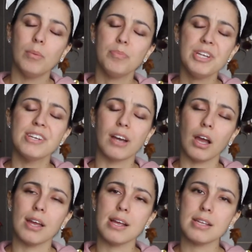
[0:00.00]
be
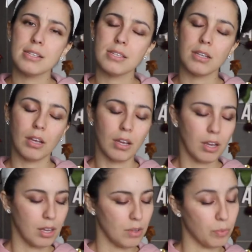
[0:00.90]
nice.
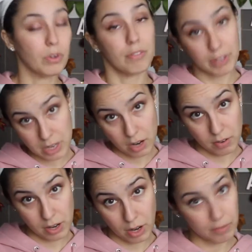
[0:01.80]
We're gonna find
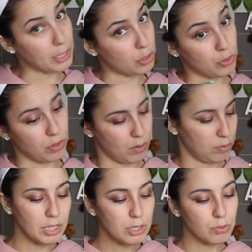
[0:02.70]
out right now if that's true though.
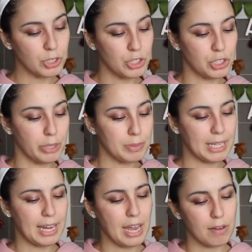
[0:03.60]
These rigid chips
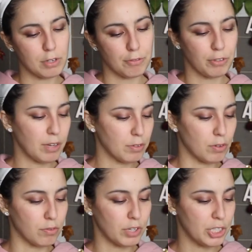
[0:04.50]
can't have their flavor
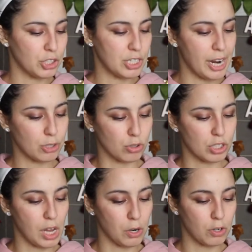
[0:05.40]
of rich, natural
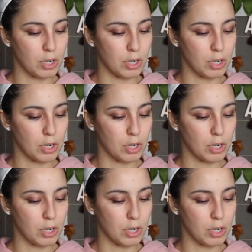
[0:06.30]
sour